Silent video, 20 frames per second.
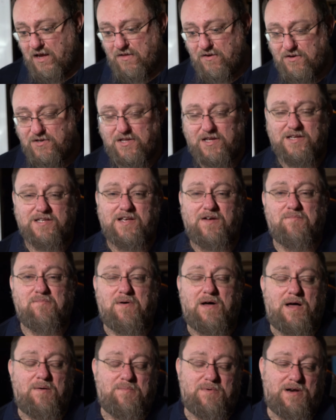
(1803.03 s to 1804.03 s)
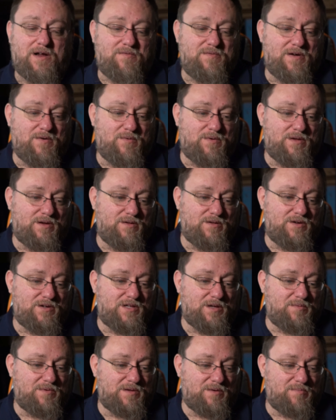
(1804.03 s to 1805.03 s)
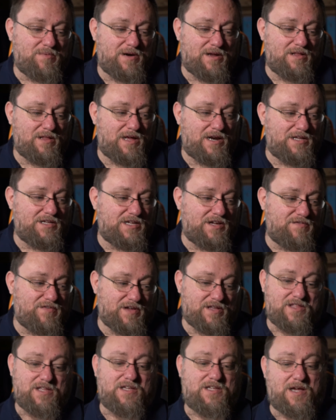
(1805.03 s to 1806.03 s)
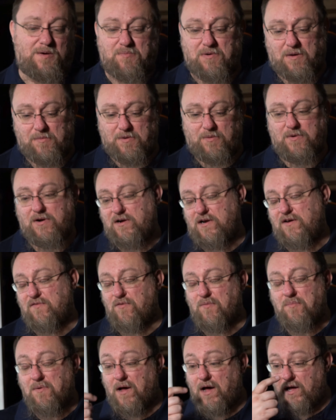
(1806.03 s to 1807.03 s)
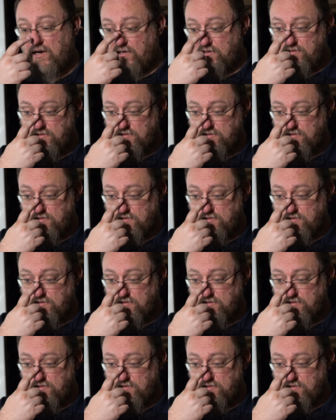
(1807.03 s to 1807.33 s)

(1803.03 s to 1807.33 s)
there's things I've bought, but I've never. But a lot of stuff like this, I probably would have never bought.